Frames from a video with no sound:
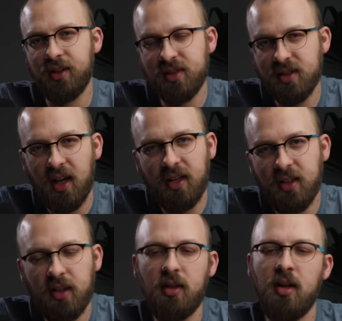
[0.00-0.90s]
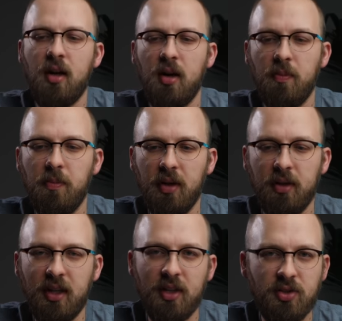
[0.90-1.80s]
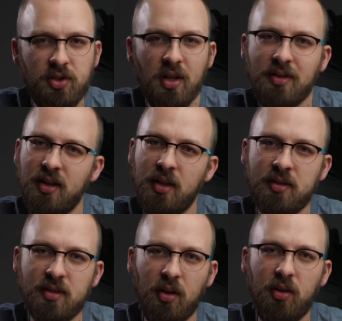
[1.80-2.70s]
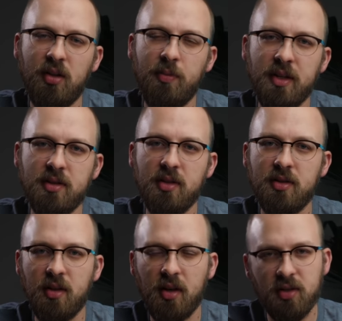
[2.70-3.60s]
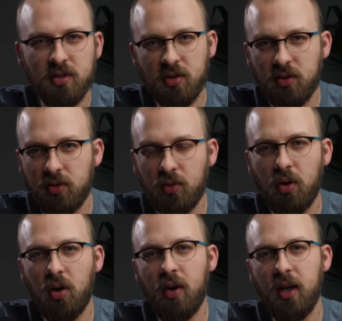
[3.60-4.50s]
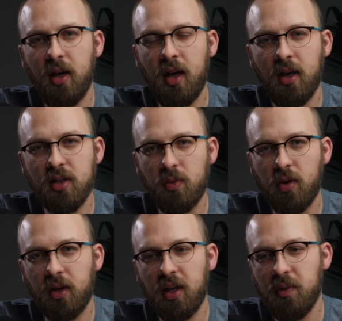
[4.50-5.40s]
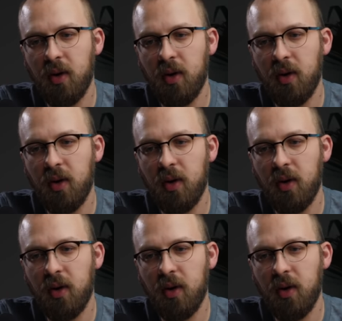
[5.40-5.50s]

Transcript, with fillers: exciting, but it's just a solid business that is growing and is working